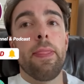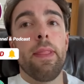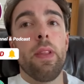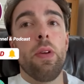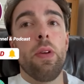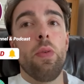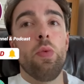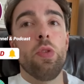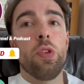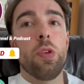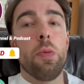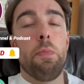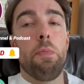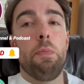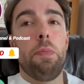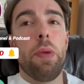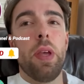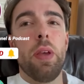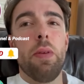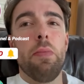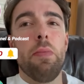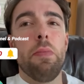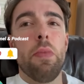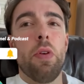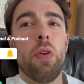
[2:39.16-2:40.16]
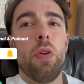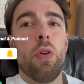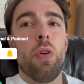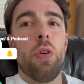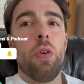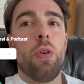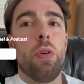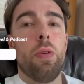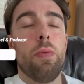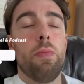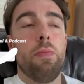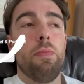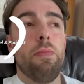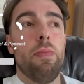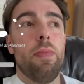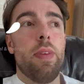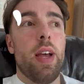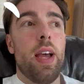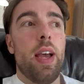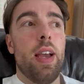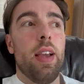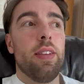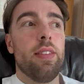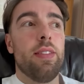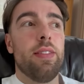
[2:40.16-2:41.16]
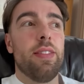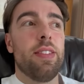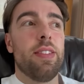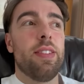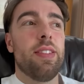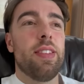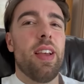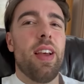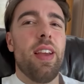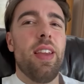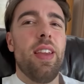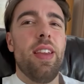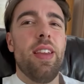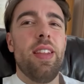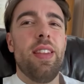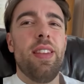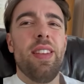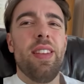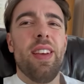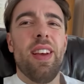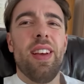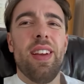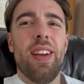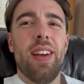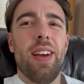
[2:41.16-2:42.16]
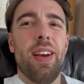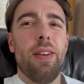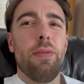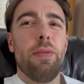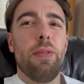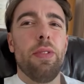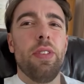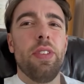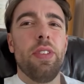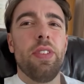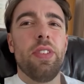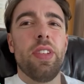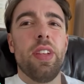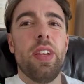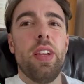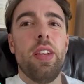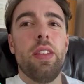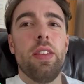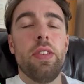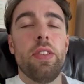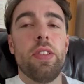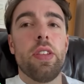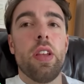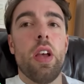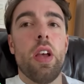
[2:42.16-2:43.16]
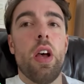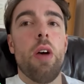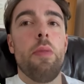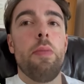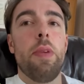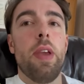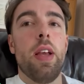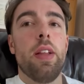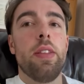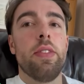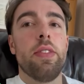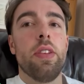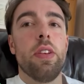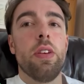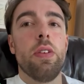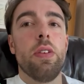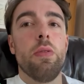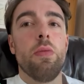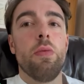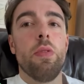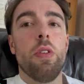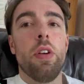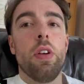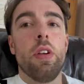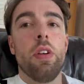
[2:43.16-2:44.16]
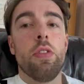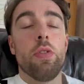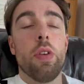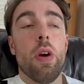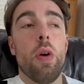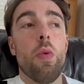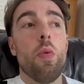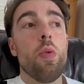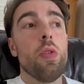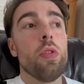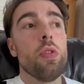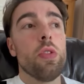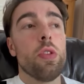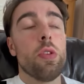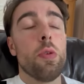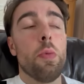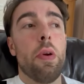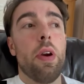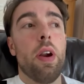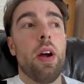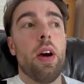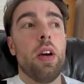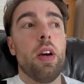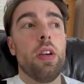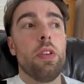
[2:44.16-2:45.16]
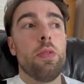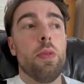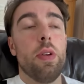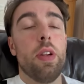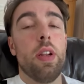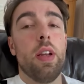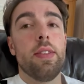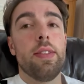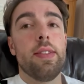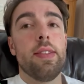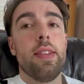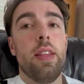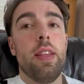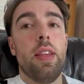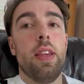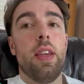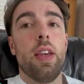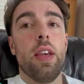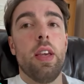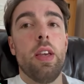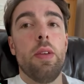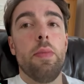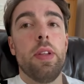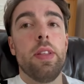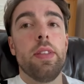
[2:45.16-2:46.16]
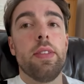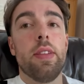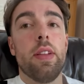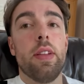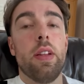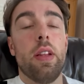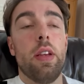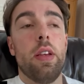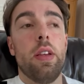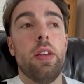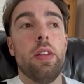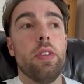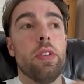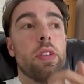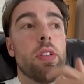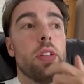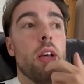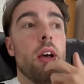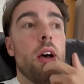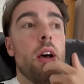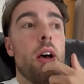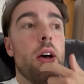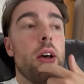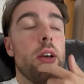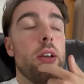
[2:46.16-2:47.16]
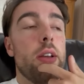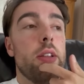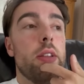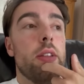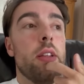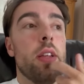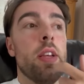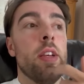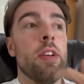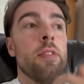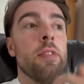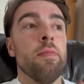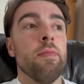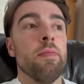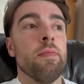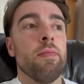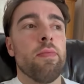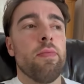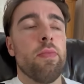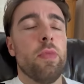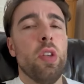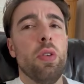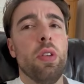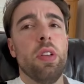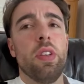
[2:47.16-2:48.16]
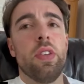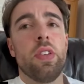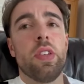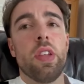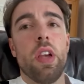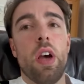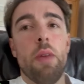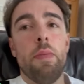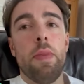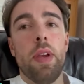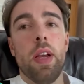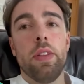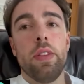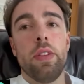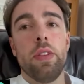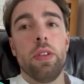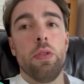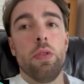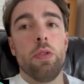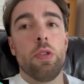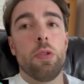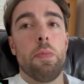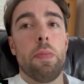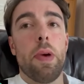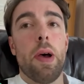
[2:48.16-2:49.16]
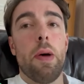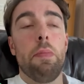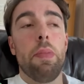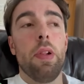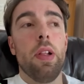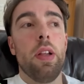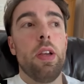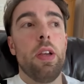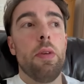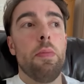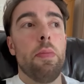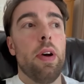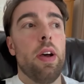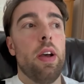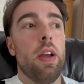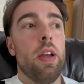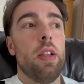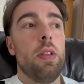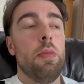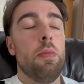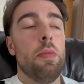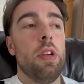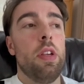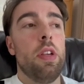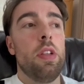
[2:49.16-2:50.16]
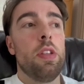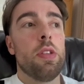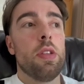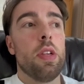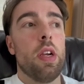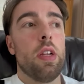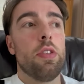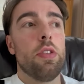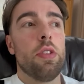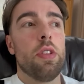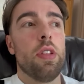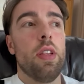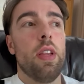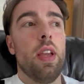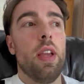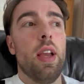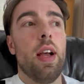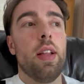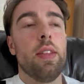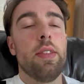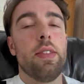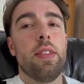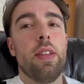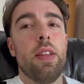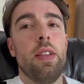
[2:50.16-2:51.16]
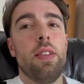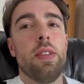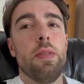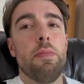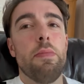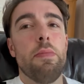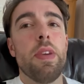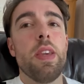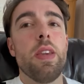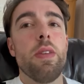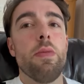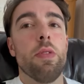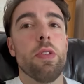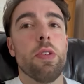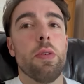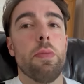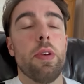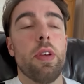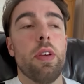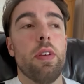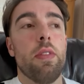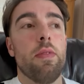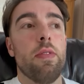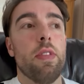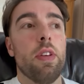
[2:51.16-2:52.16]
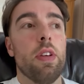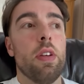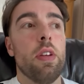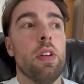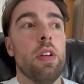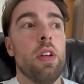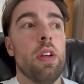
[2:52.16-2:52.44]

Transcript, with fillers: was a bit more exciting, I, I want to say, than Sarmiento. So I wasn't surprised when Anthony came in today and started. I don't think Sarmiento's a bad player by any means. I just think Anthony, to me, was a bit of a...